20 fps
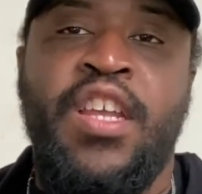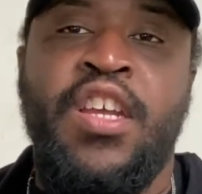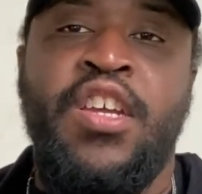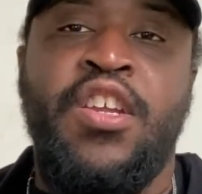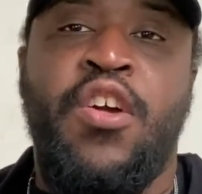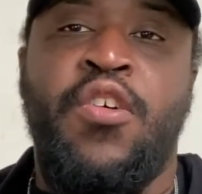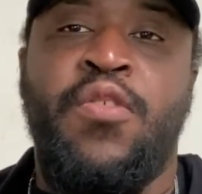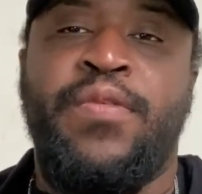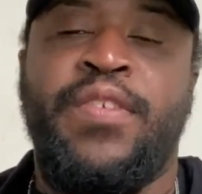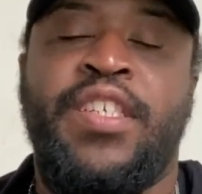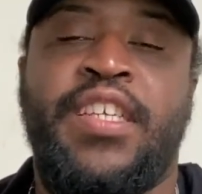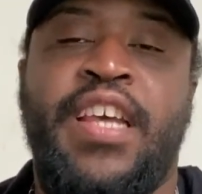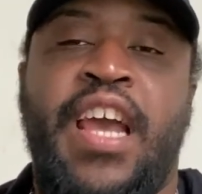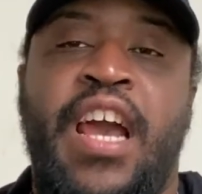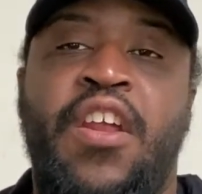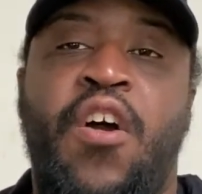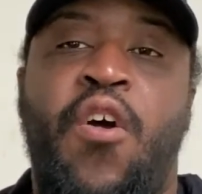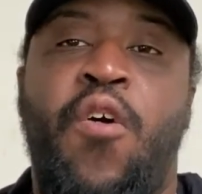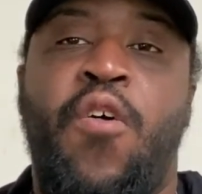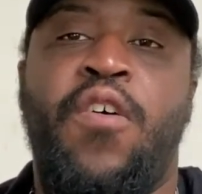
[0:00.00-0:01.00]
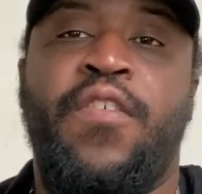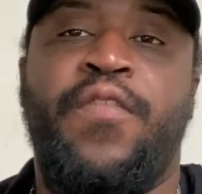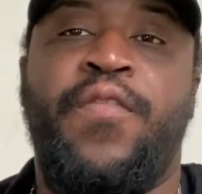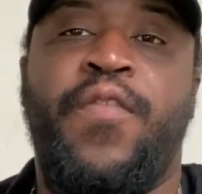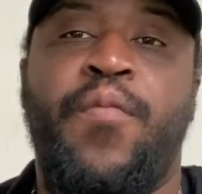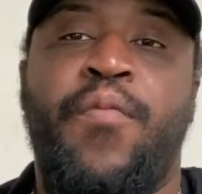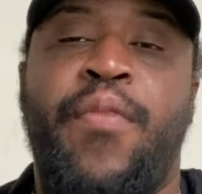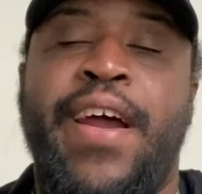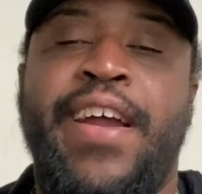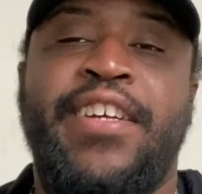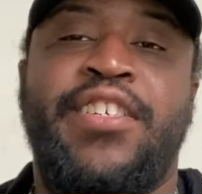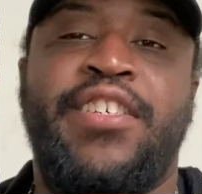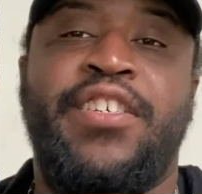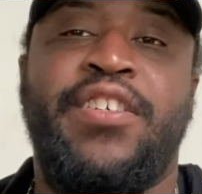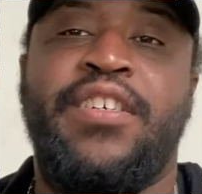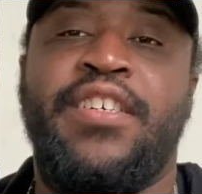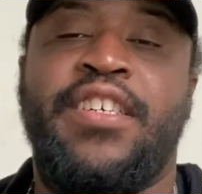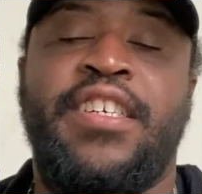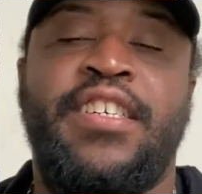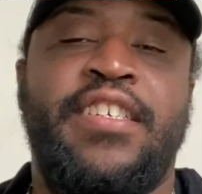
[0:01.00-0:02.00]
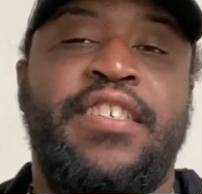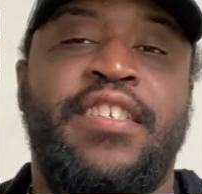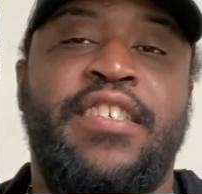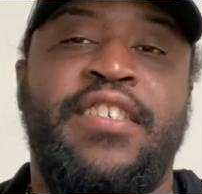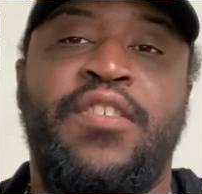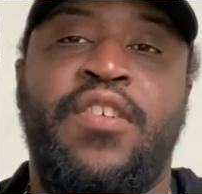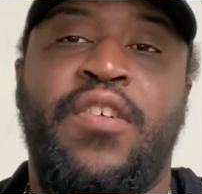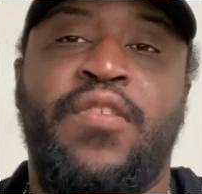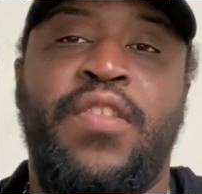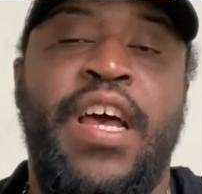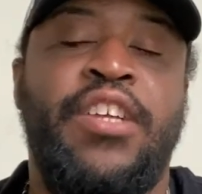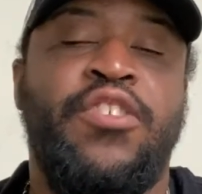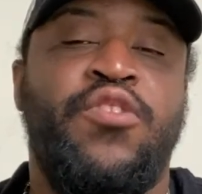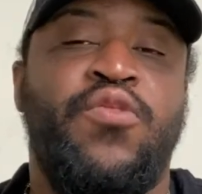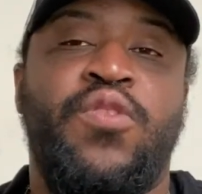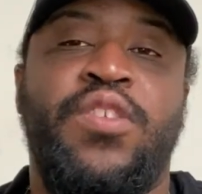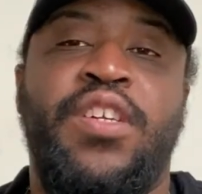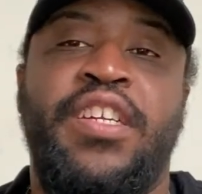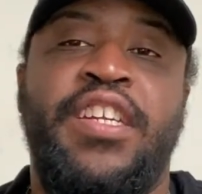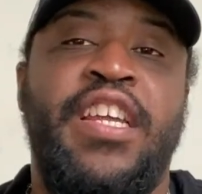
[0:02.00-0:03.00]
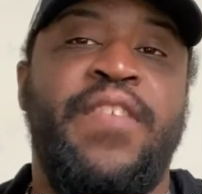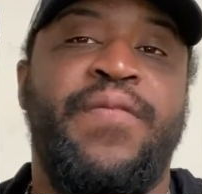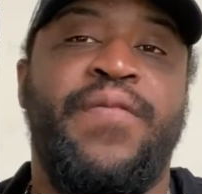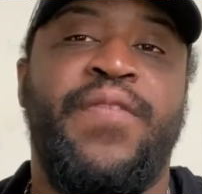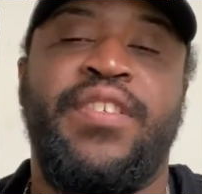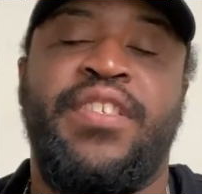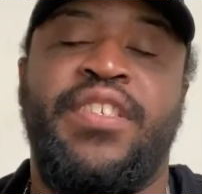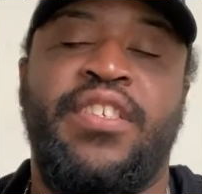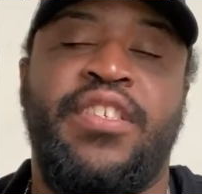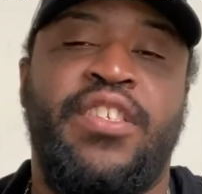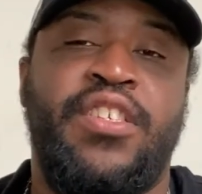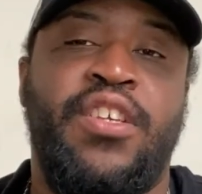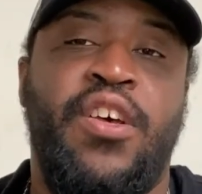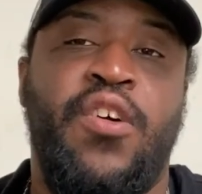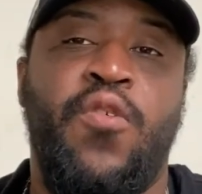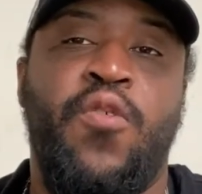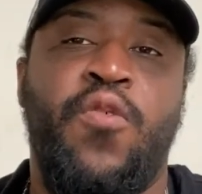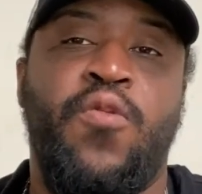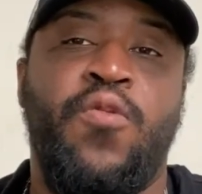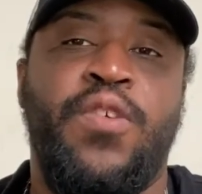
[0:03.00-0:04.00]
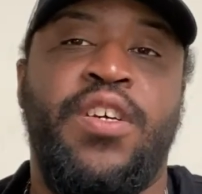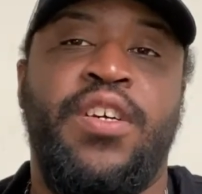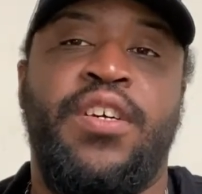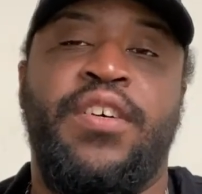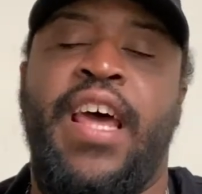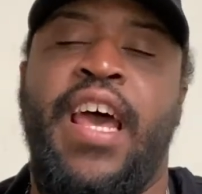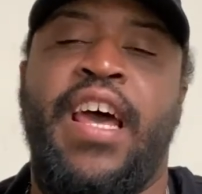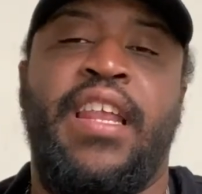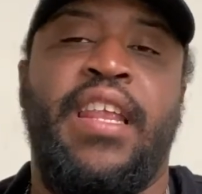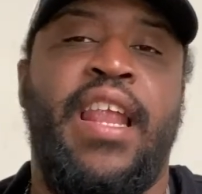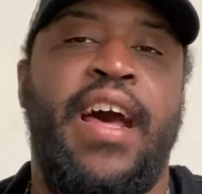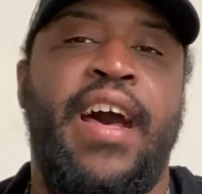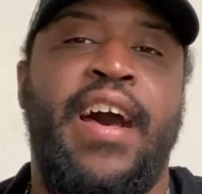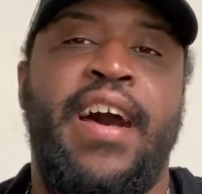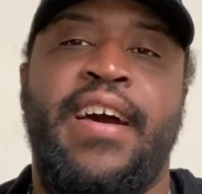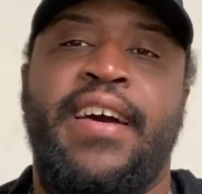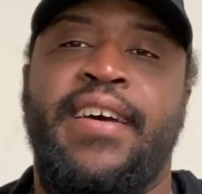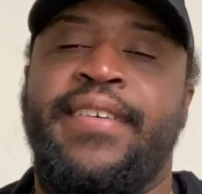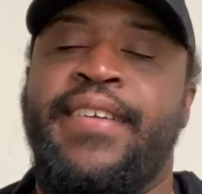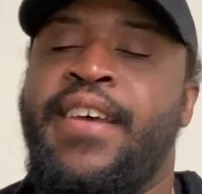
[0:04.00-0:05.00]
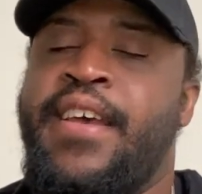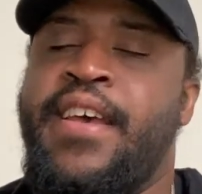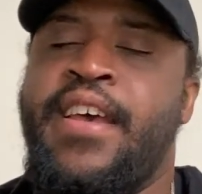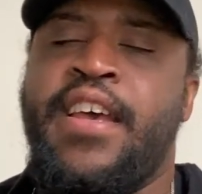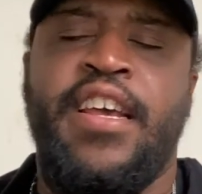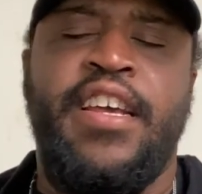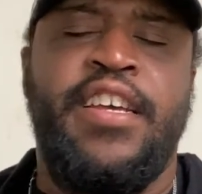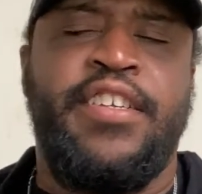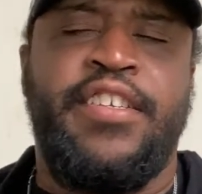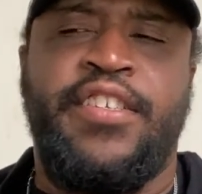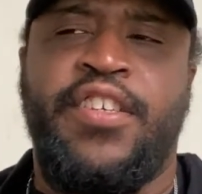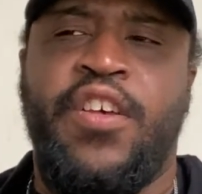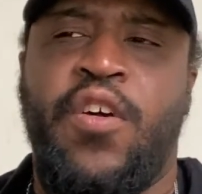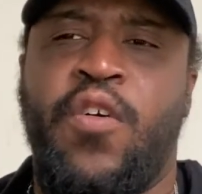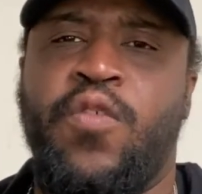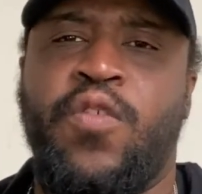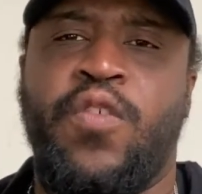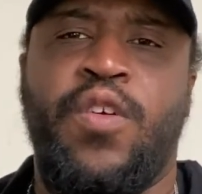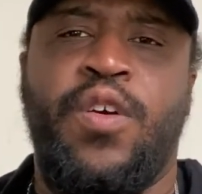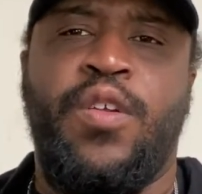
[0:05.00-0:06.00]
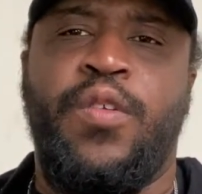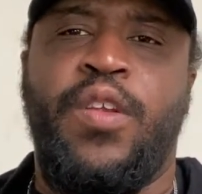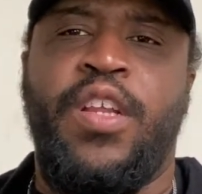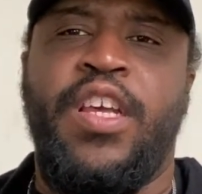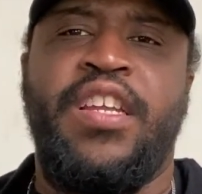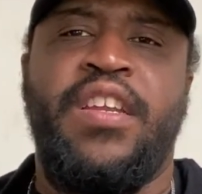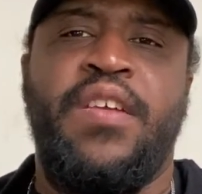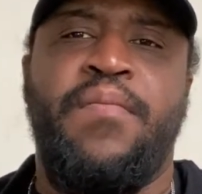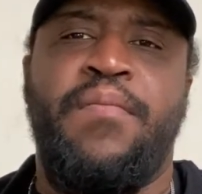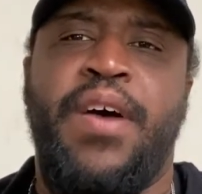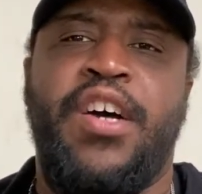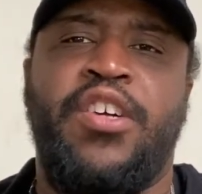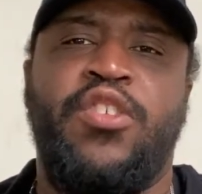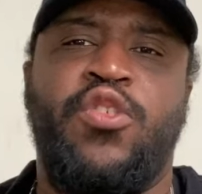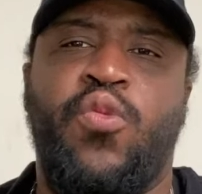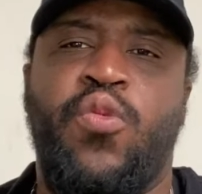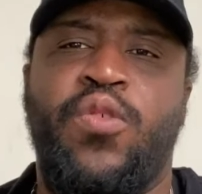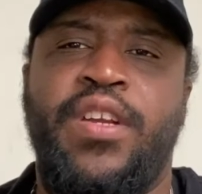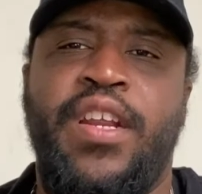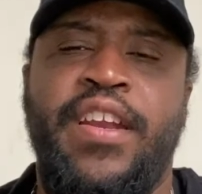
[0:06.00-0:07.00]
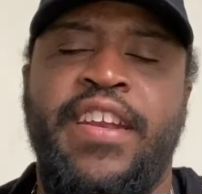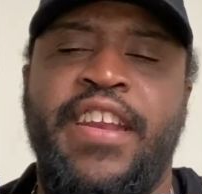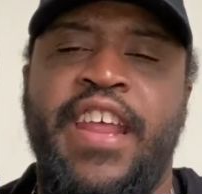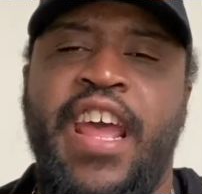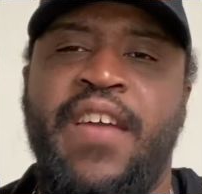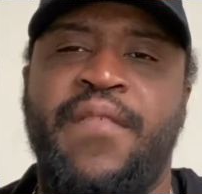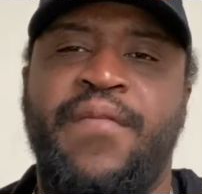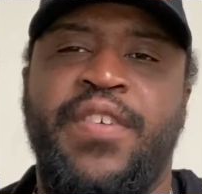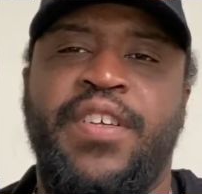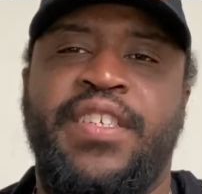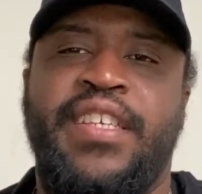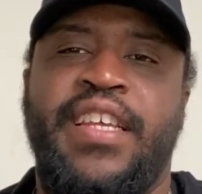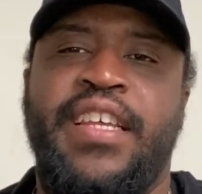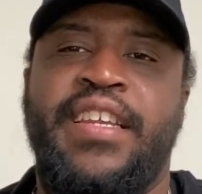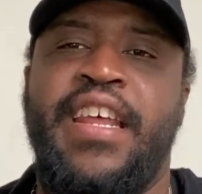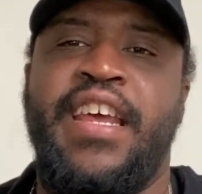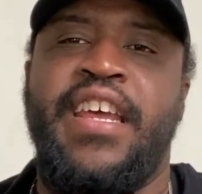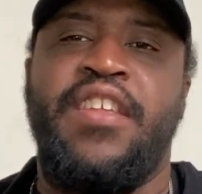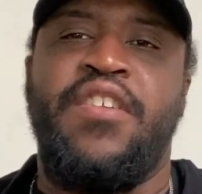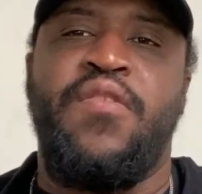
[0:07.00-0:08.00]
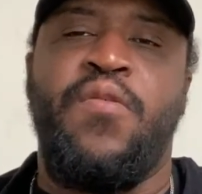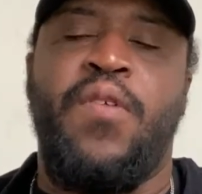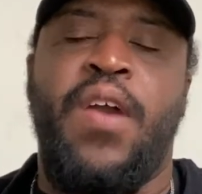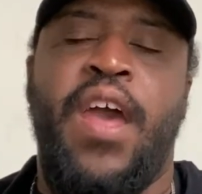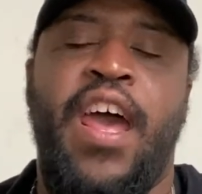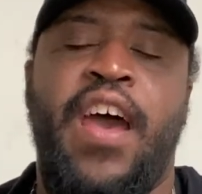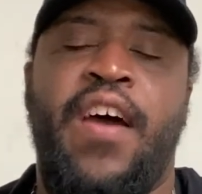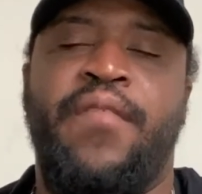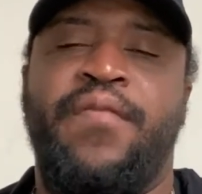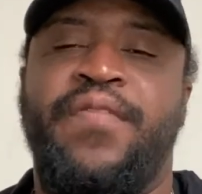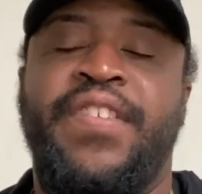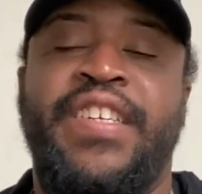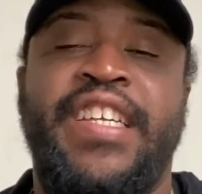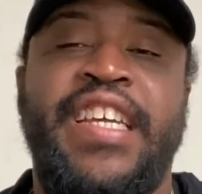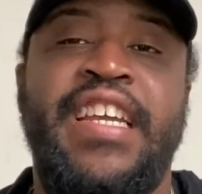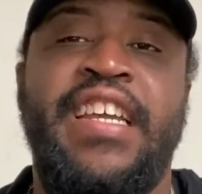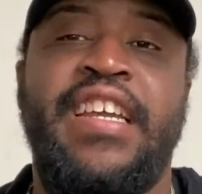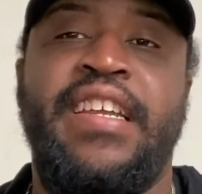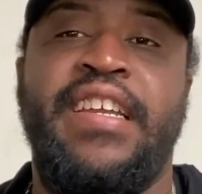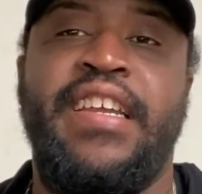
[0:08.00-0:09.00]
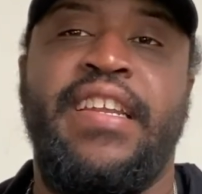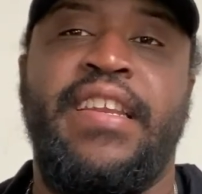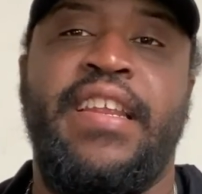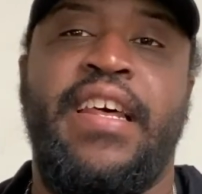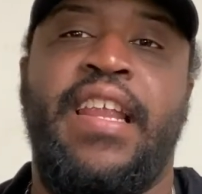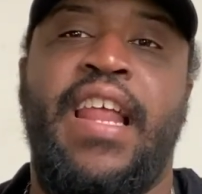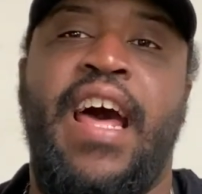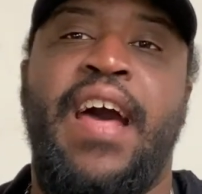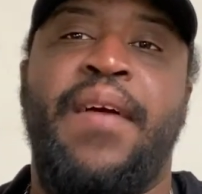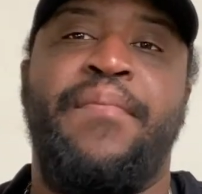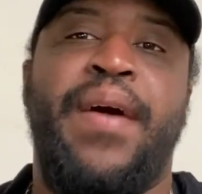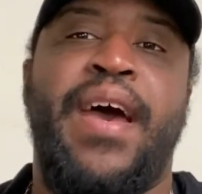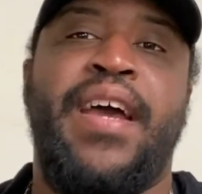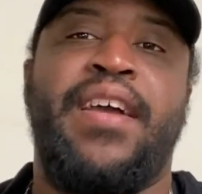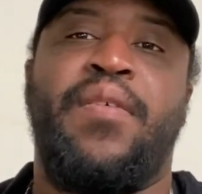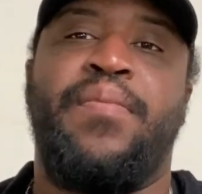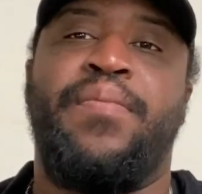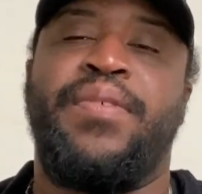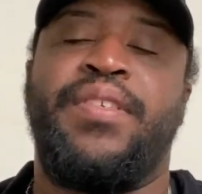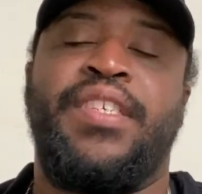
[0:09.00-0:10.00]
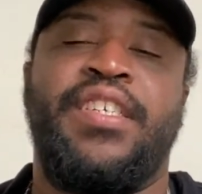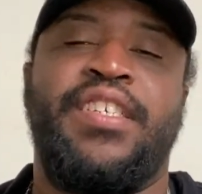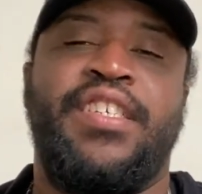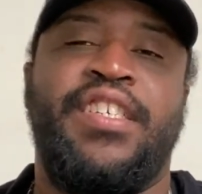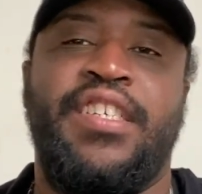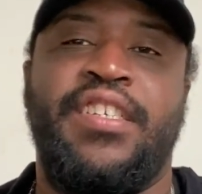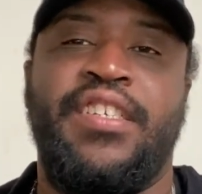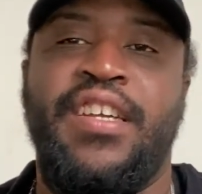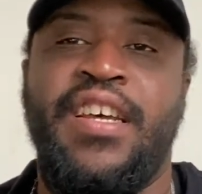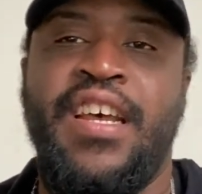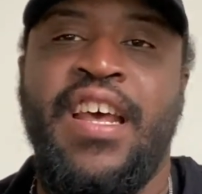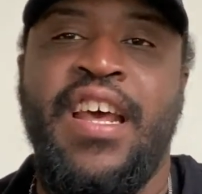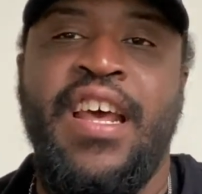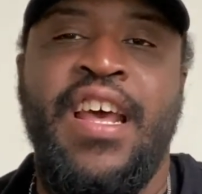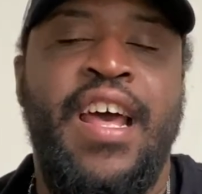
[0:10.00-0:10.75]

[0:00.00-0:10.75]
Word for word: It was just kind of hard for Bryce Young because, that Georgia defense is so good. That line is so good, leading by Jordan Davis. And then you have Dean in the linebacker position.